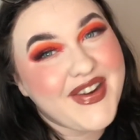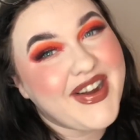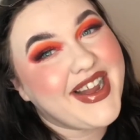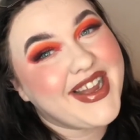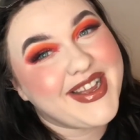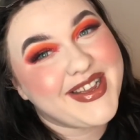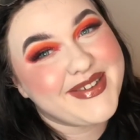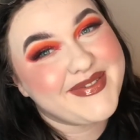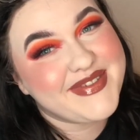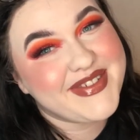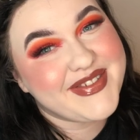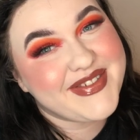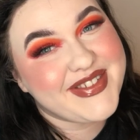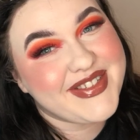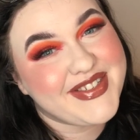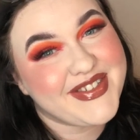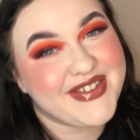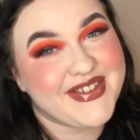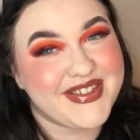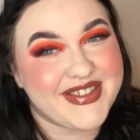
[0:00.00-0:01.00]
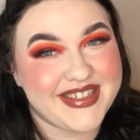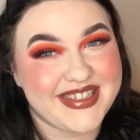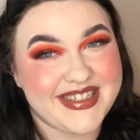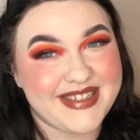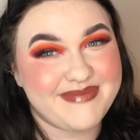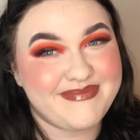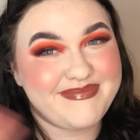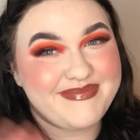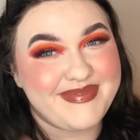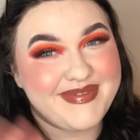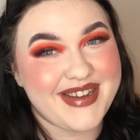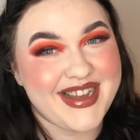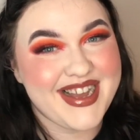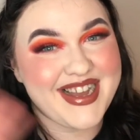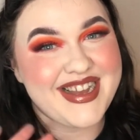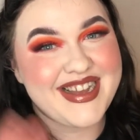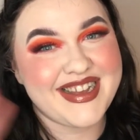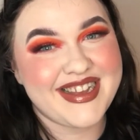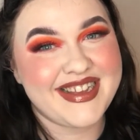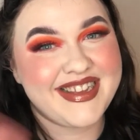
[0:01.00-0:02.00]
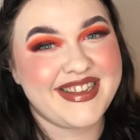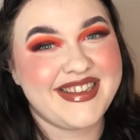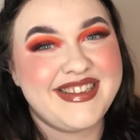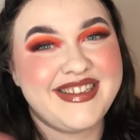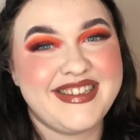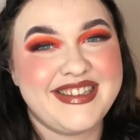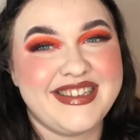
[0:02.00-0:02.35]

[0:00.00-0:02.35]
I hope you enjoyed. Bye.